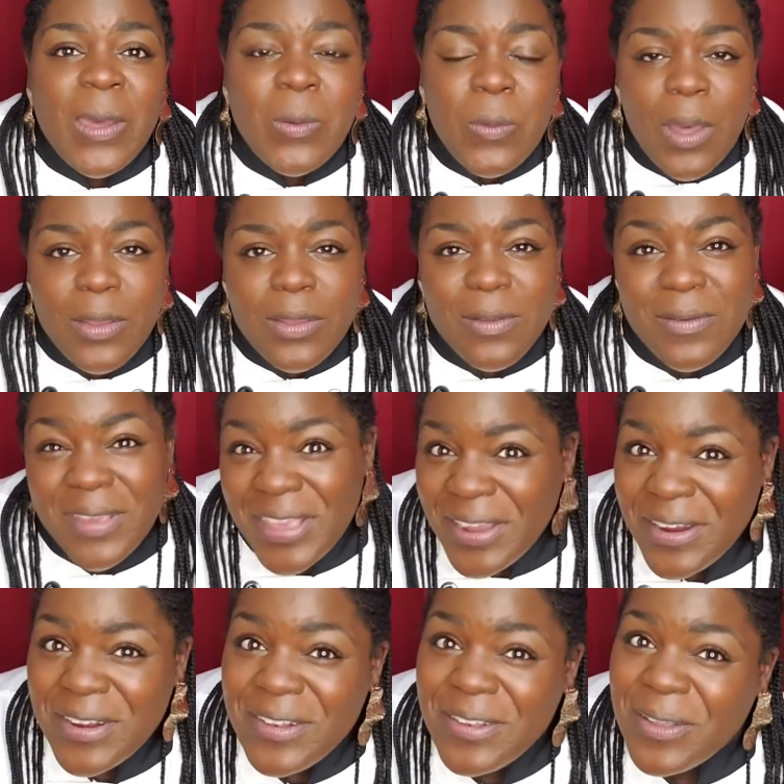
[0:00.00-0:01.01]
While you're
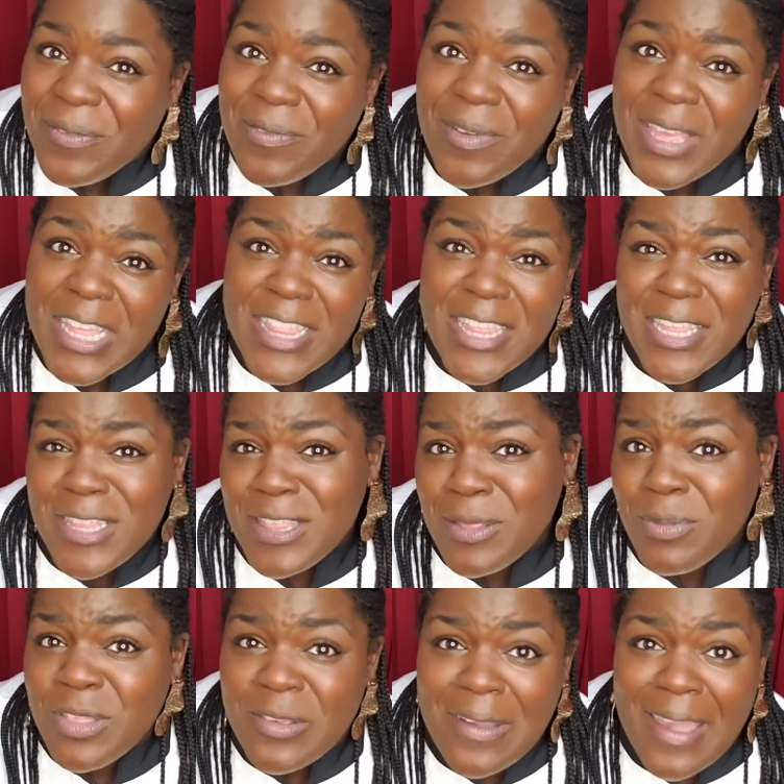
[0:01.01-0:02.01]
here, don't forget to
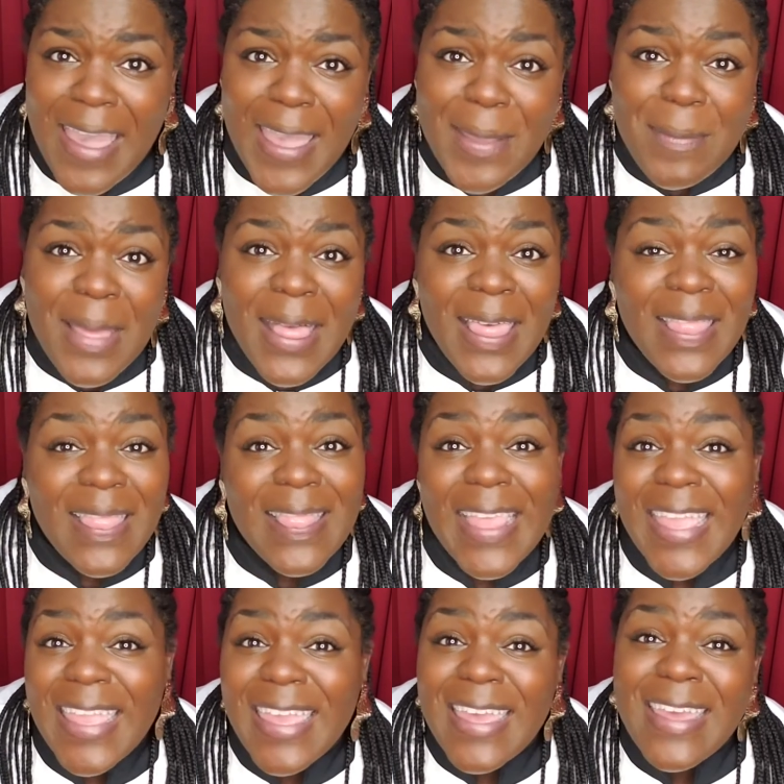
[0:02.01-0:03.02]
subscribe,
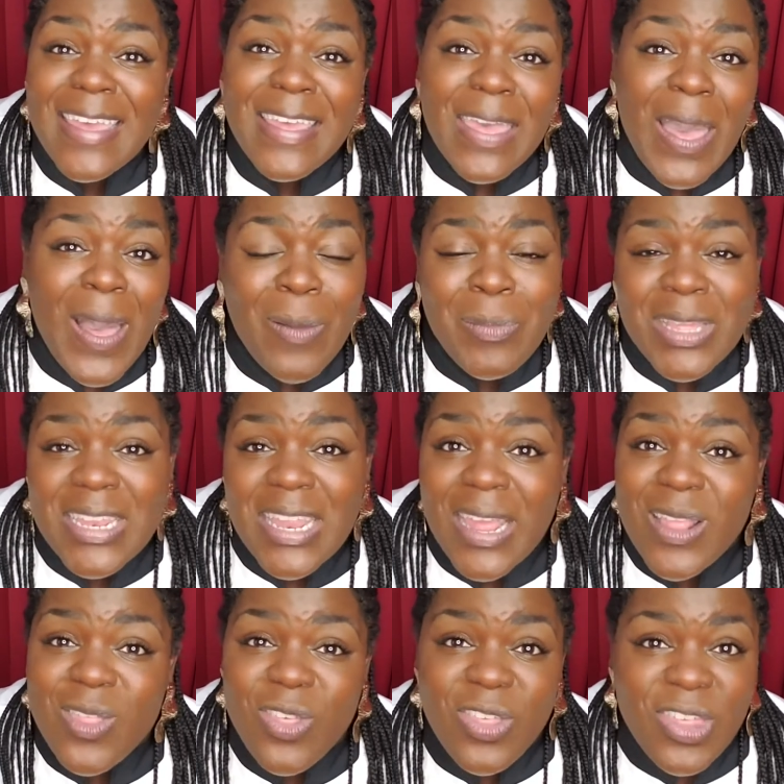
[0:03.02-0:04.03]
like, comment,
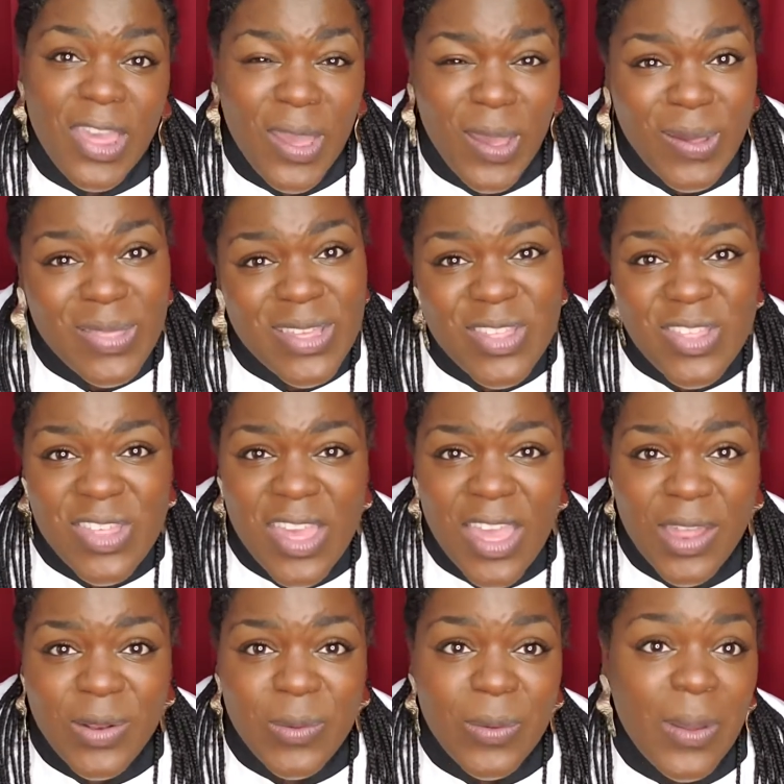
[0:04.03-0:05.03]
and share this
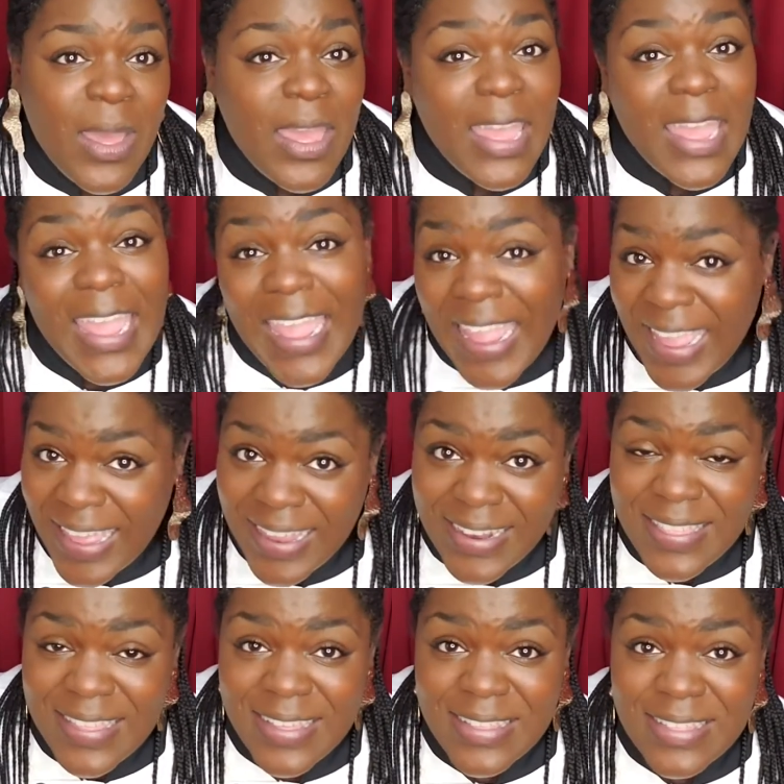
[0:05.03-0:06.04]
channel and
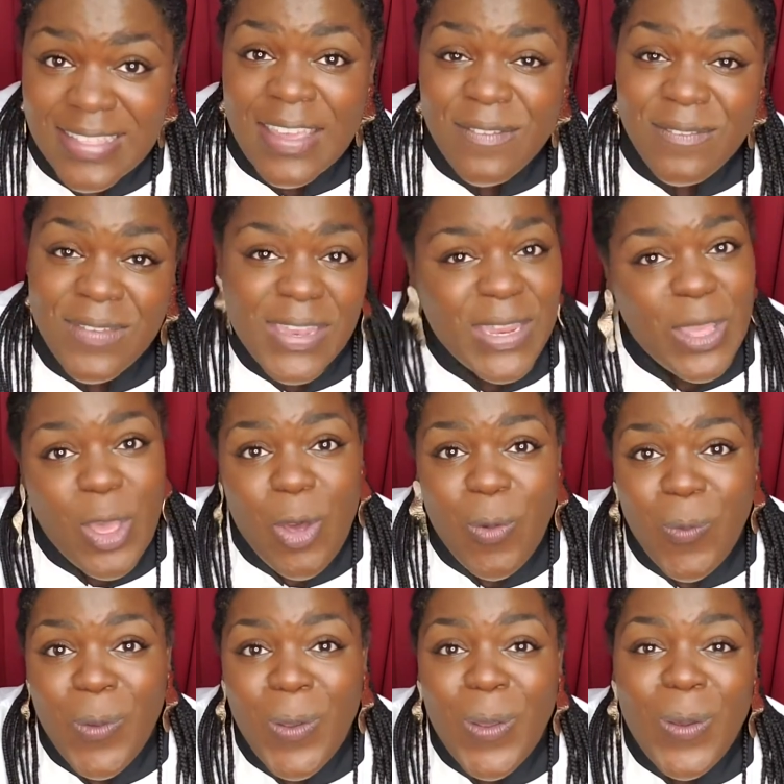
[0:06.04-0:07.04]
this
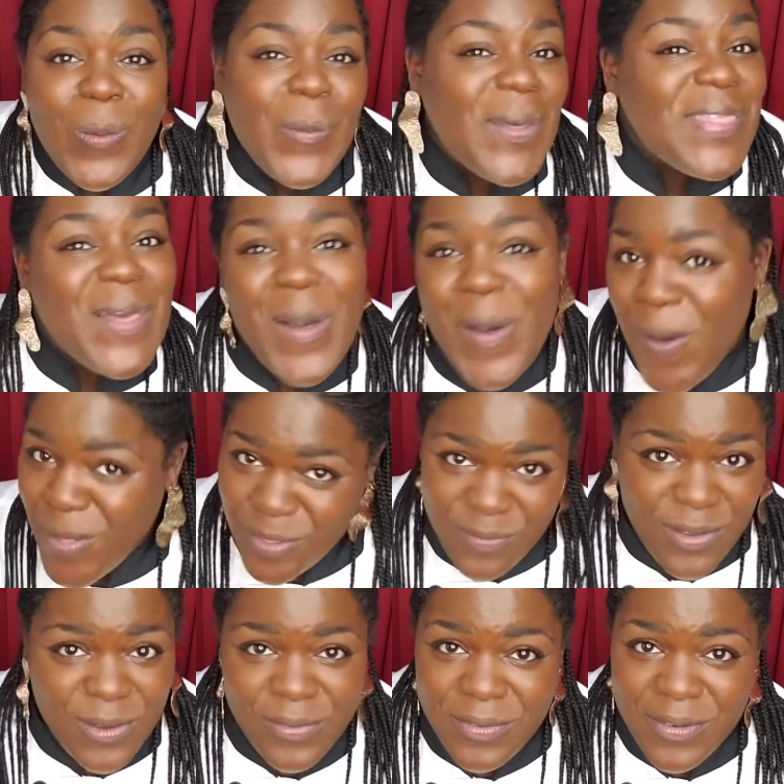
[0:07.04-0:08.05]
video with all of
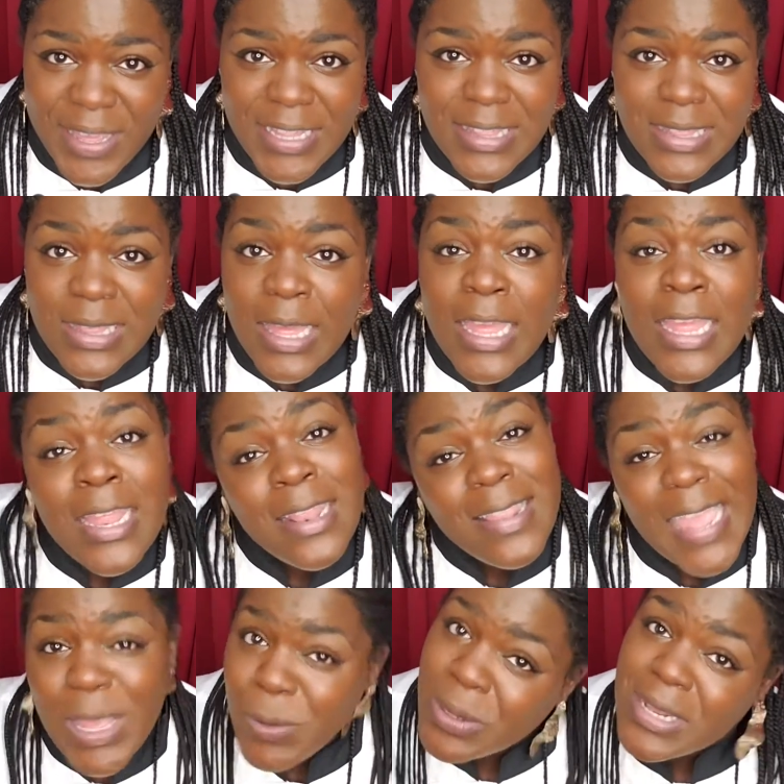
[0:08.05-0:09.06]
your friends.
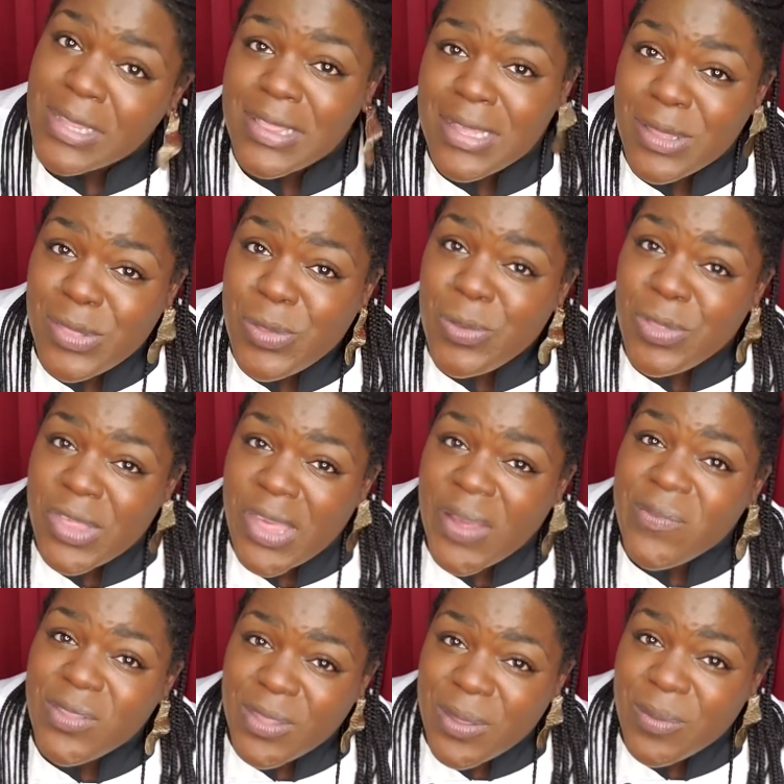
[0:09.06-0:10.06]
They want to see Sous
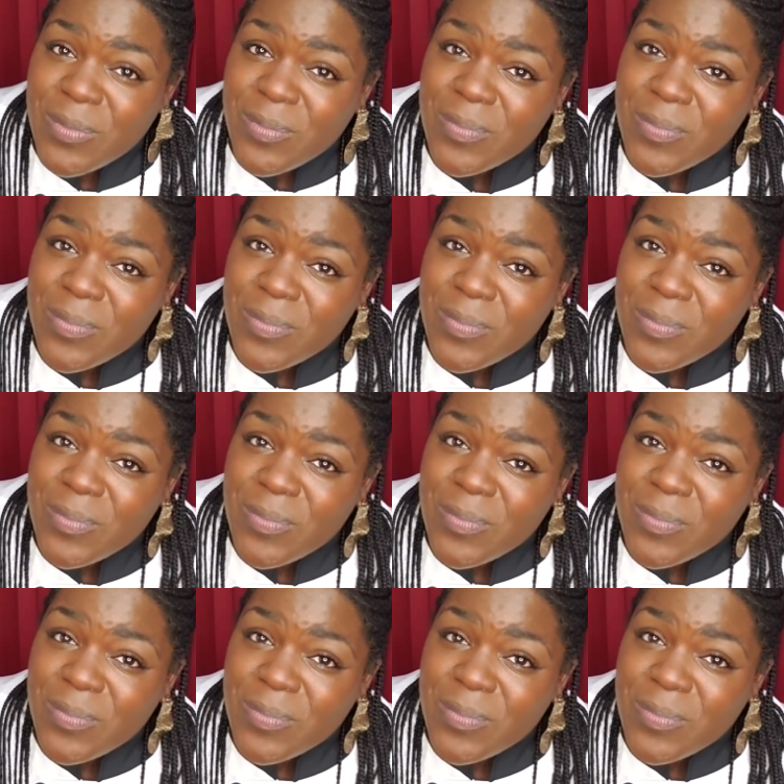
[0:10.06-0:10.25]
Chef too.